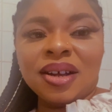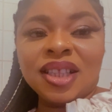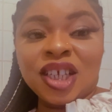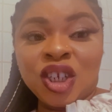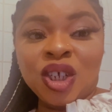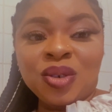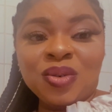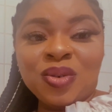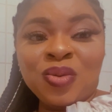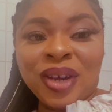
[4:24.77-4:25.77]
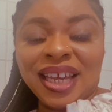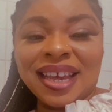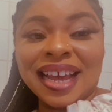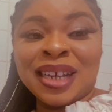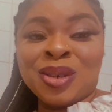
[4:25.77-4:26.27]
the new wig
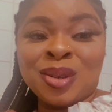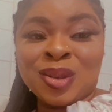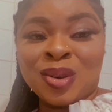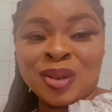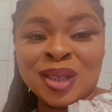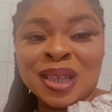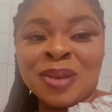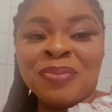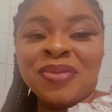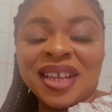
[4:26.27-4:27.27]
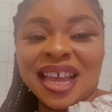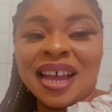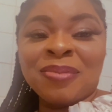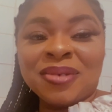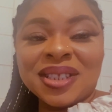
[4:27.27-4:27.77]
I just got. Yeah,
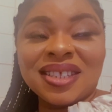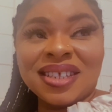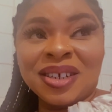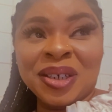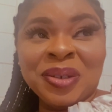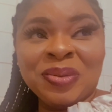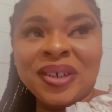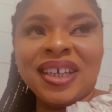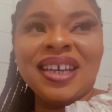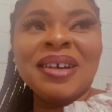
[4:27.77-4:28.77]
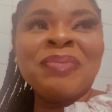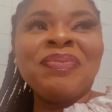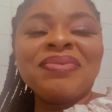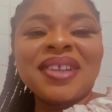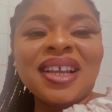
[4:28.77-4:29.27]
I bought a new wig,
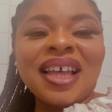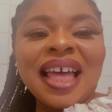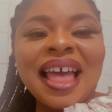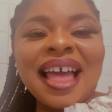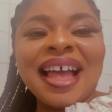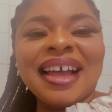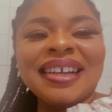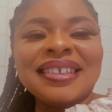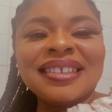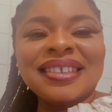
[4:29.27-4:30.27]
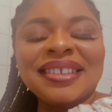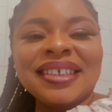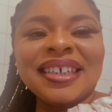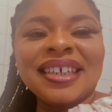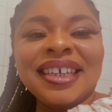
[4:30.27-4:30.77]

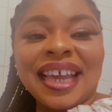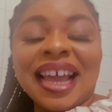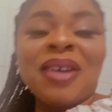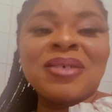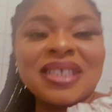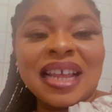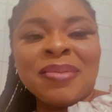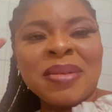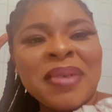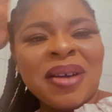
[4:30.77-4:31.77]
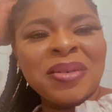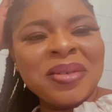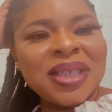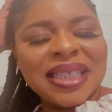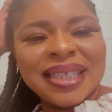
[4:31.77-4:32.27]
and I was like, maybe I'll
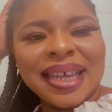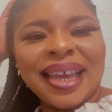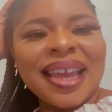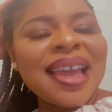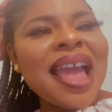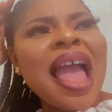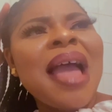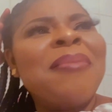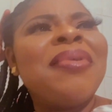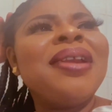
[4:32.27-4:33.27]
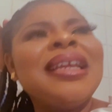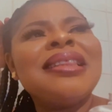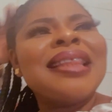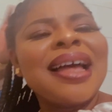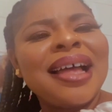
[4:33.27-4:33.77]
lose this hair, but
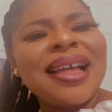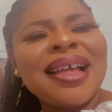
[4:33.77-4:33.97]
later